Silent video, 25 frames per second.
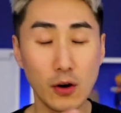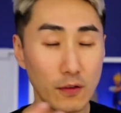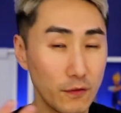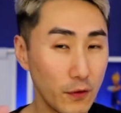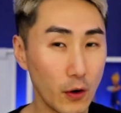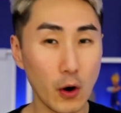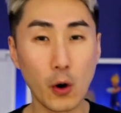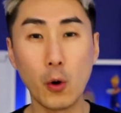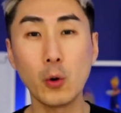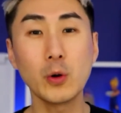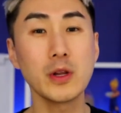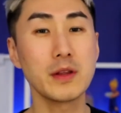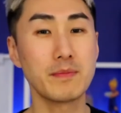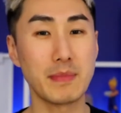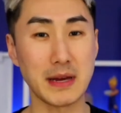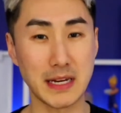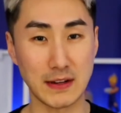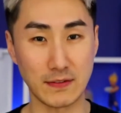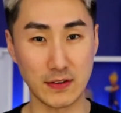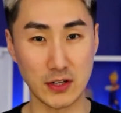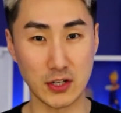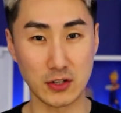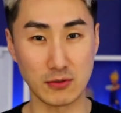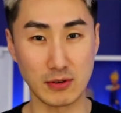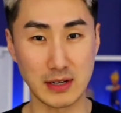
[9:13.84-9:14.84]
for all the
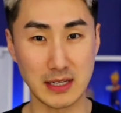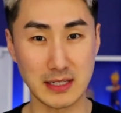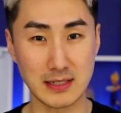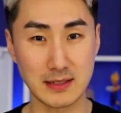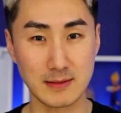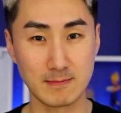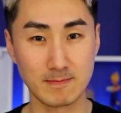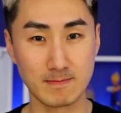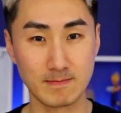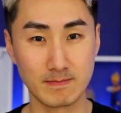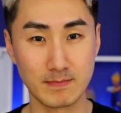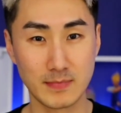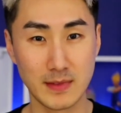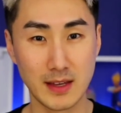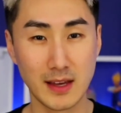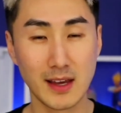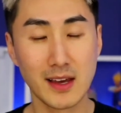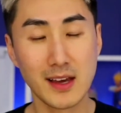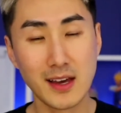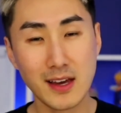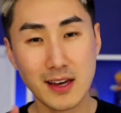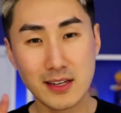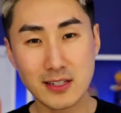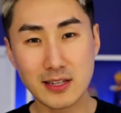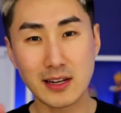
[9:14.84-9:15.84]
beneficiaries.
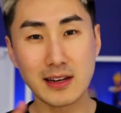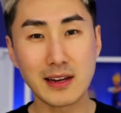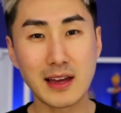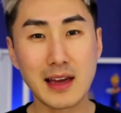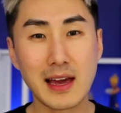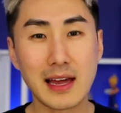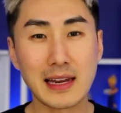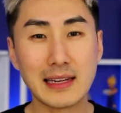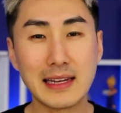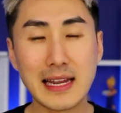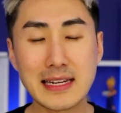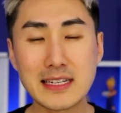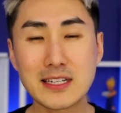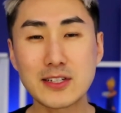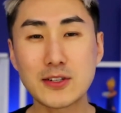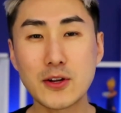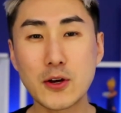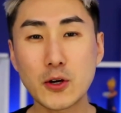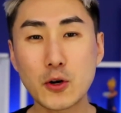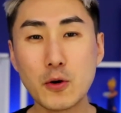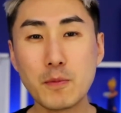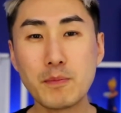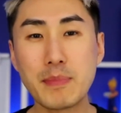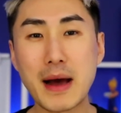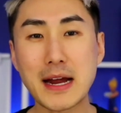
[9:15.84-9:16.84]
So let's
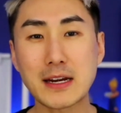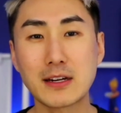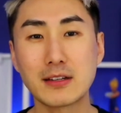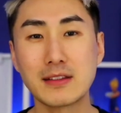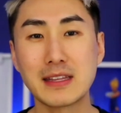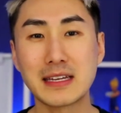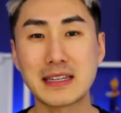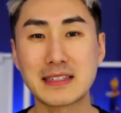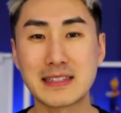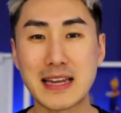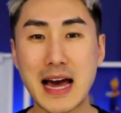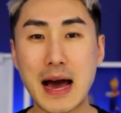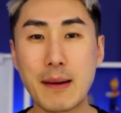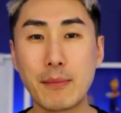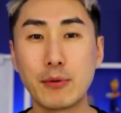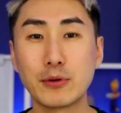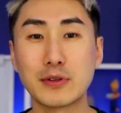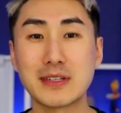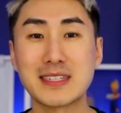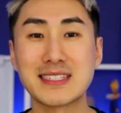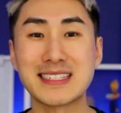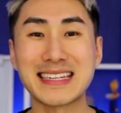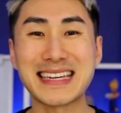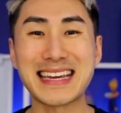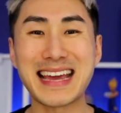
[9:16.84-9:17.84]
circle back to the example
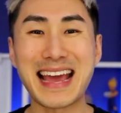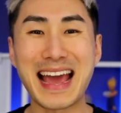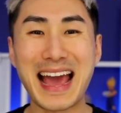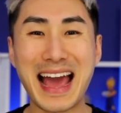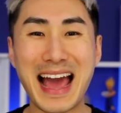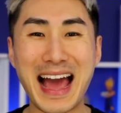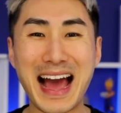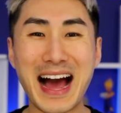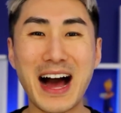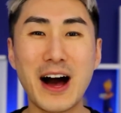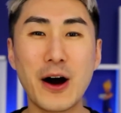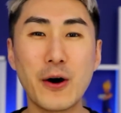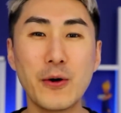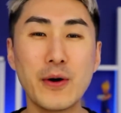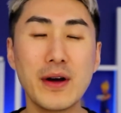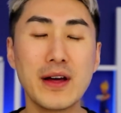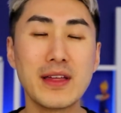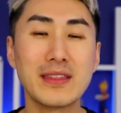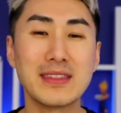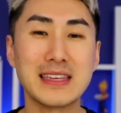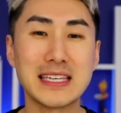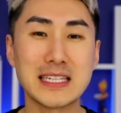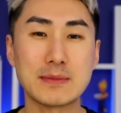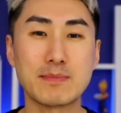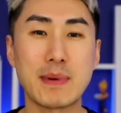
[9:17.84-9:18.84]
to see how
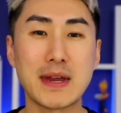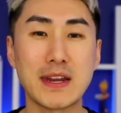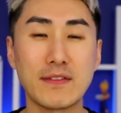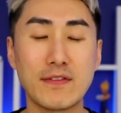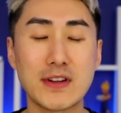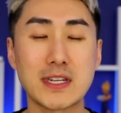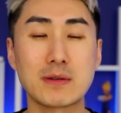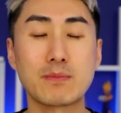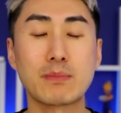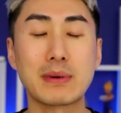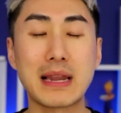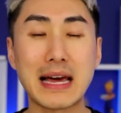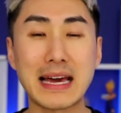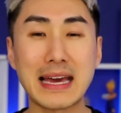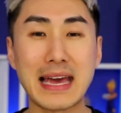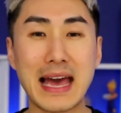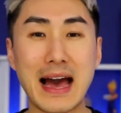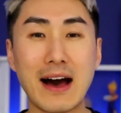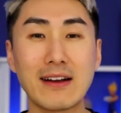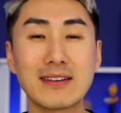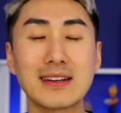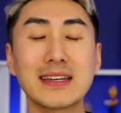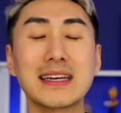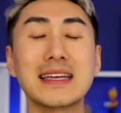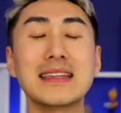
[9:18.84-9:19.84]
these benefits play
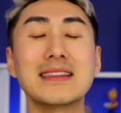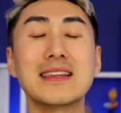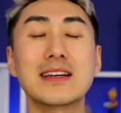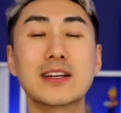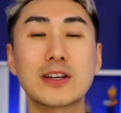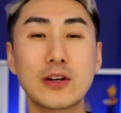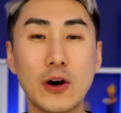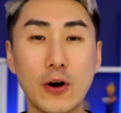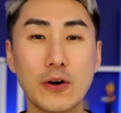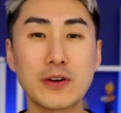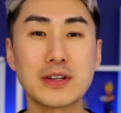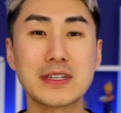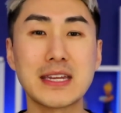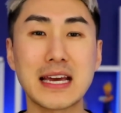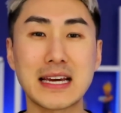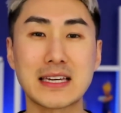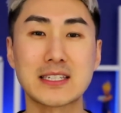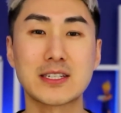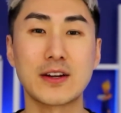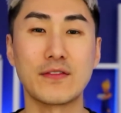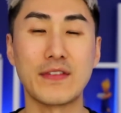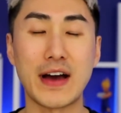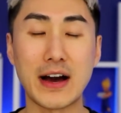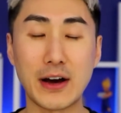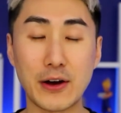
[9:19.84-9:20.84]
out in the
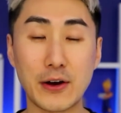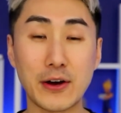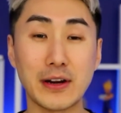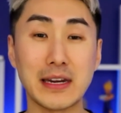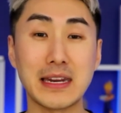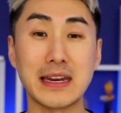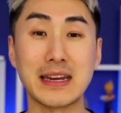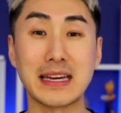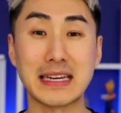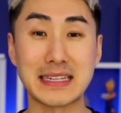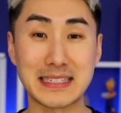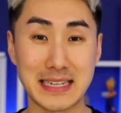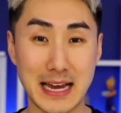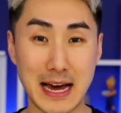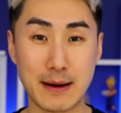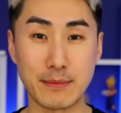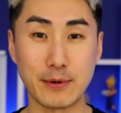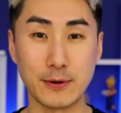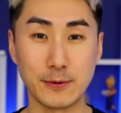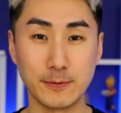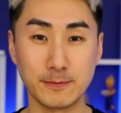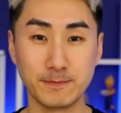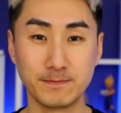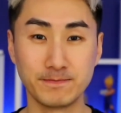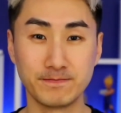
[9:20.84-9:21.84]
context of our earlier
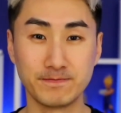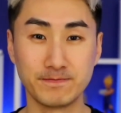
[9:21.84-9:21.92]
example.